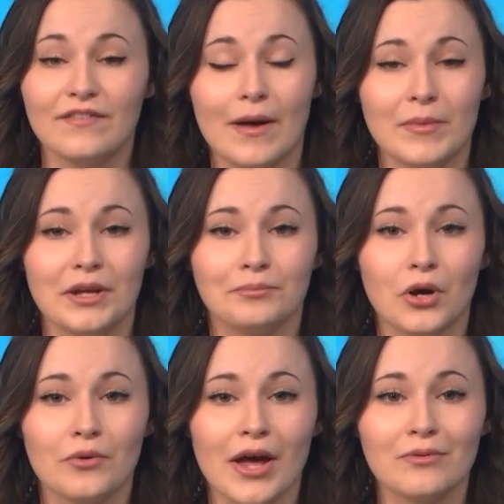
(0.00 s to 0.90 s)
a feminine
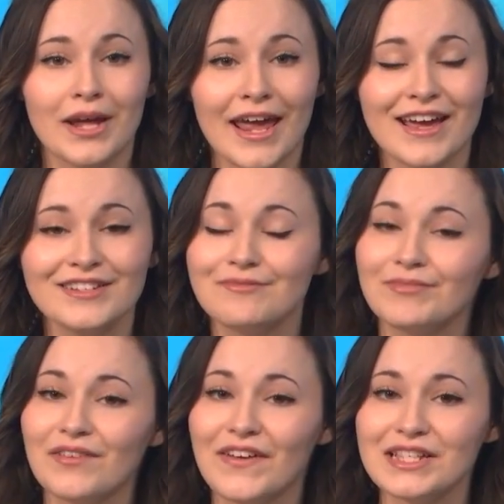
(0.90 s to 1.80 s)
pronoun, and
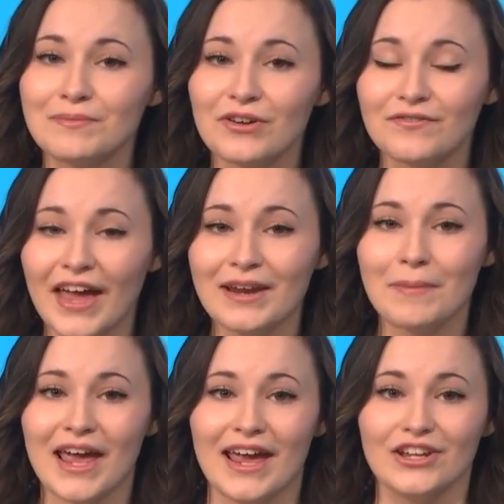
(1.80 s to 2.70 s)
a Facebook fan
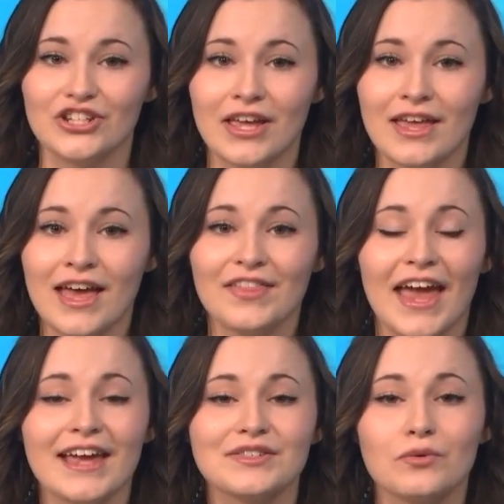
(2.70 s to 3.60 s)
page. The
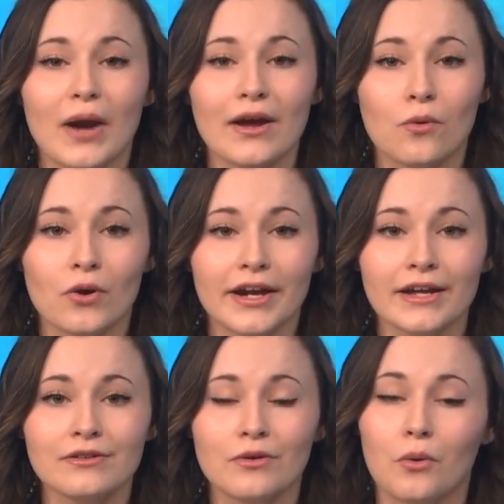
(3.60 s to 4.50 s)
Hazel Wright
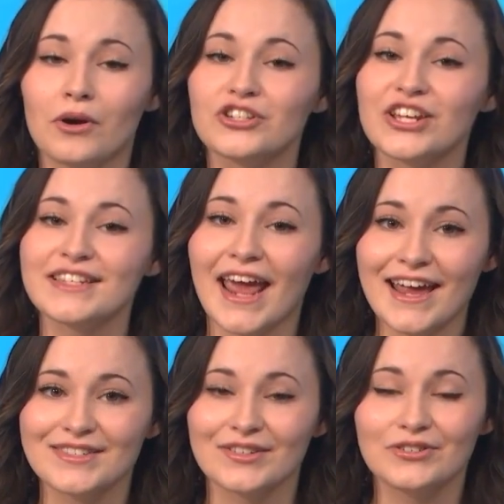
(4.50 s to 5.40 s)
organ, or just
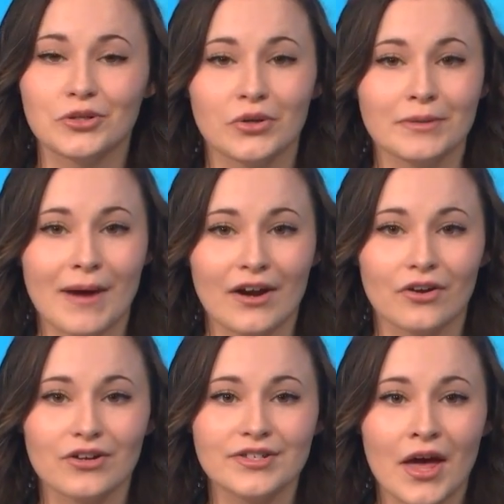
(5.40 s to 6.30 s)
Hazel to her
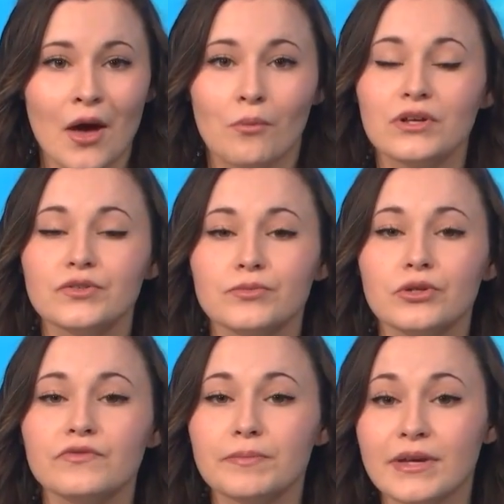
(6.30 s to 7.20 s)
admirers, was
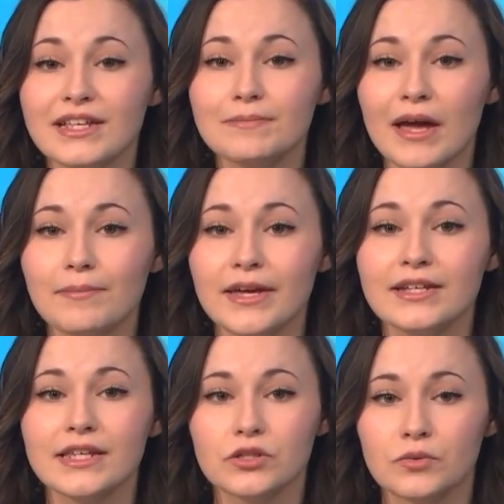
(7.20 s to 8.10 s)
removed piece by
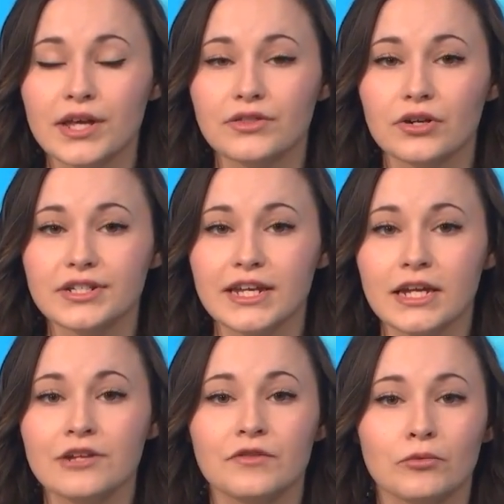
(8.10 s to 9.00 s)
piece in
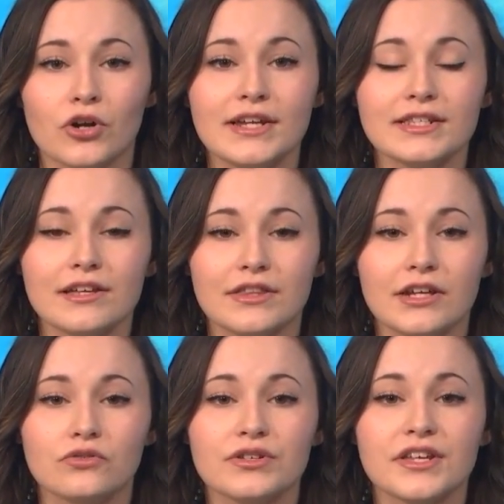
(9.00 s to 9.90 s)
2013 from Christ
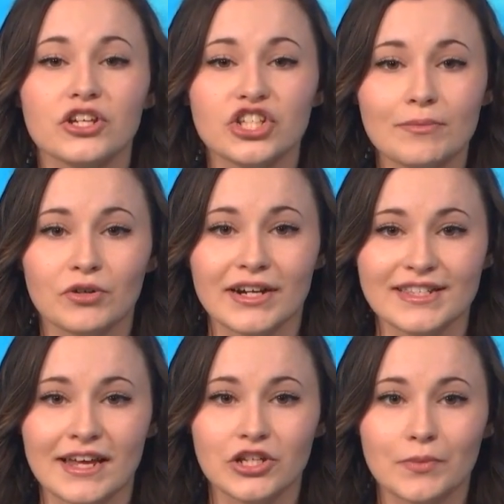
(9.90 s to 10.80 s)
Cathedral's shimmering
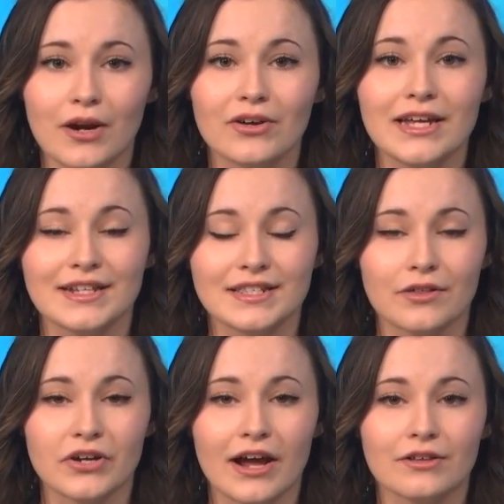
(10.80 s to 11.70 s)
sanctuary in
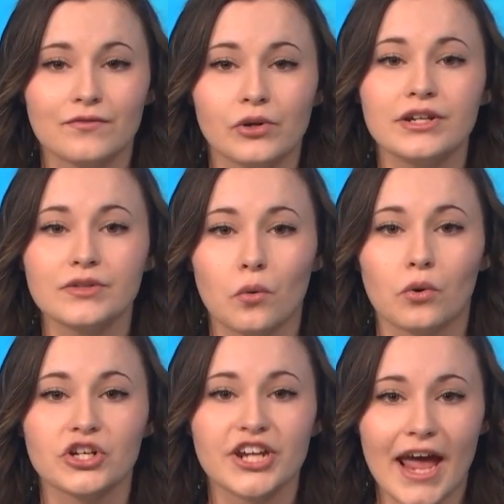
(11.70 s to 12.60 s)
Southern California's
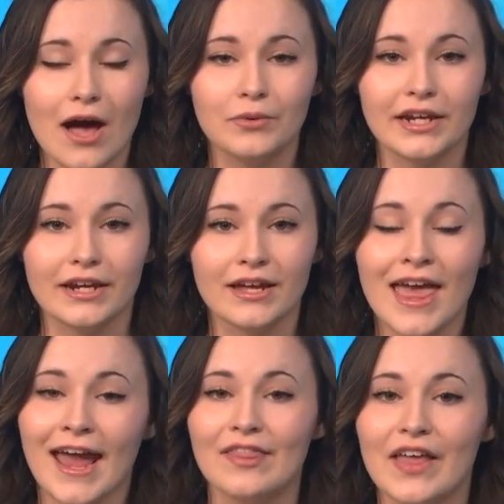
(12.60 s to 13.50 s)
Orange County,
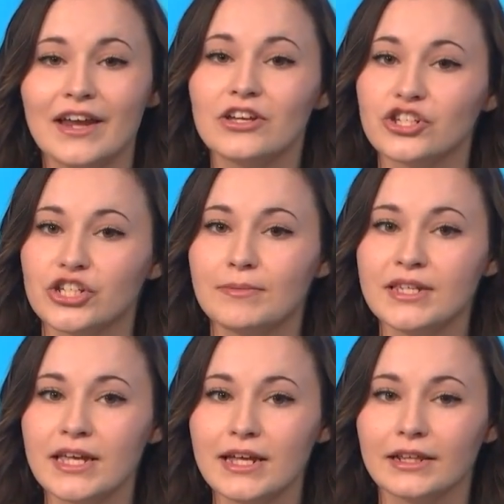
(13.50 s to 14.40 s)
and then shipped
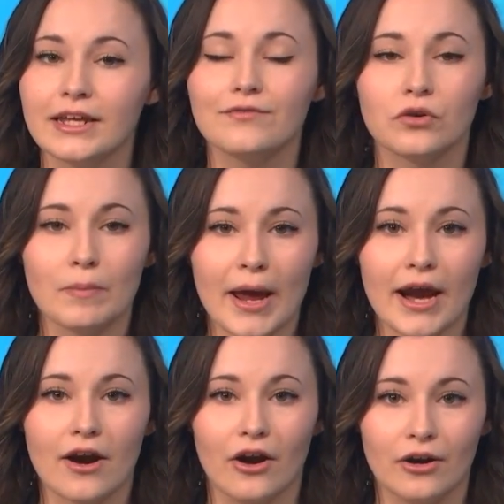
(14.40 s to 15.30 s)
to Italy for
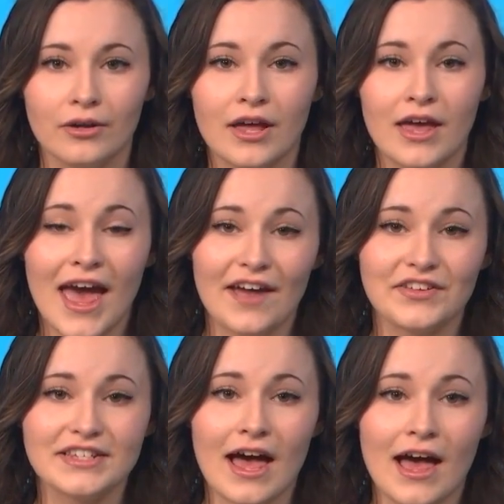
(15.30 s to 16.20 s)
repair. At
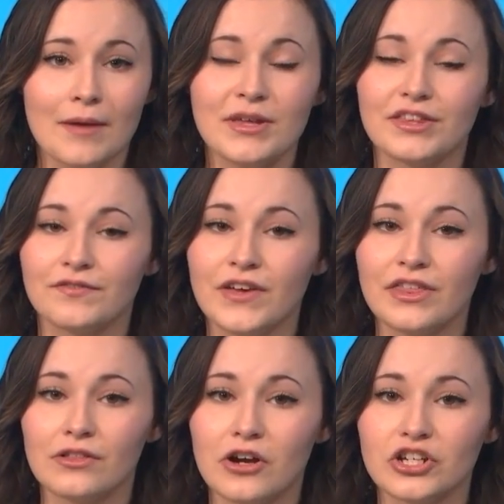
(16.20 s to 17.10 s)
the time, the fifth
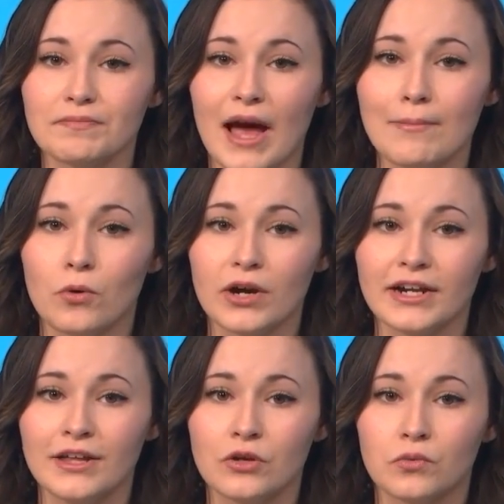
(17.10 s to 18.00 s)
largest pipe
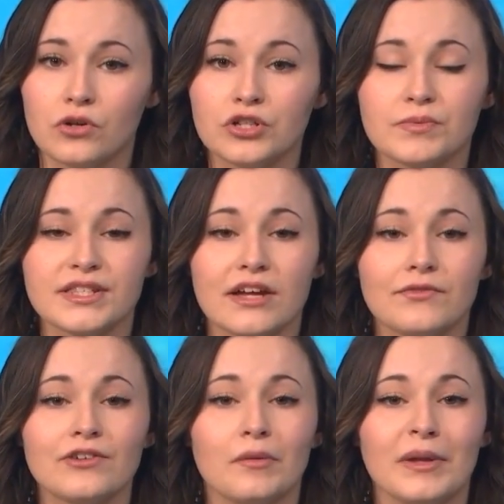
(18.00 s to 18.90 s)
organ in the world was
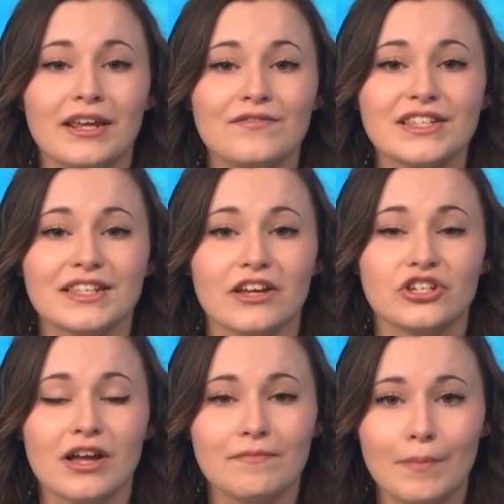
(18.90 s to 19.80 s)
suffering from an
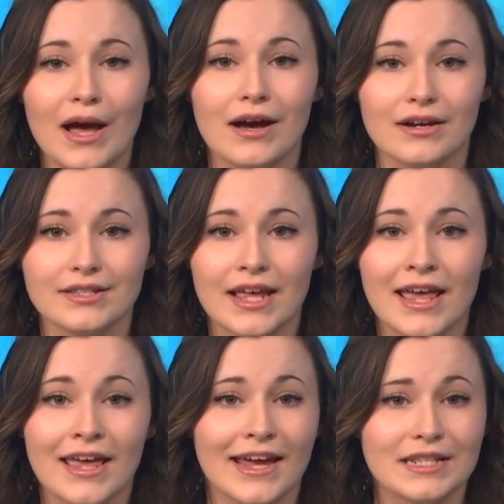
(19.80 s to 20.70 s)
infestation of bugs.
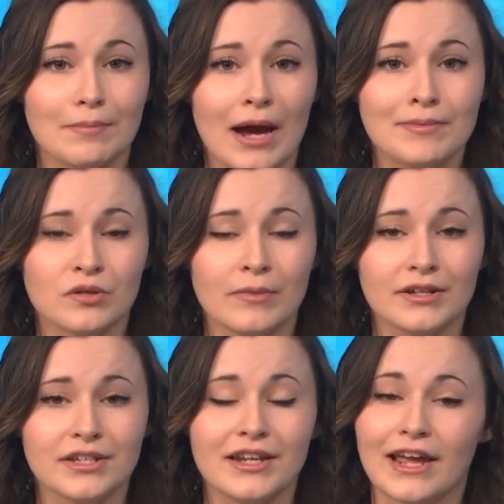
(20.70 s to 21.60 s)
Its pipes were melted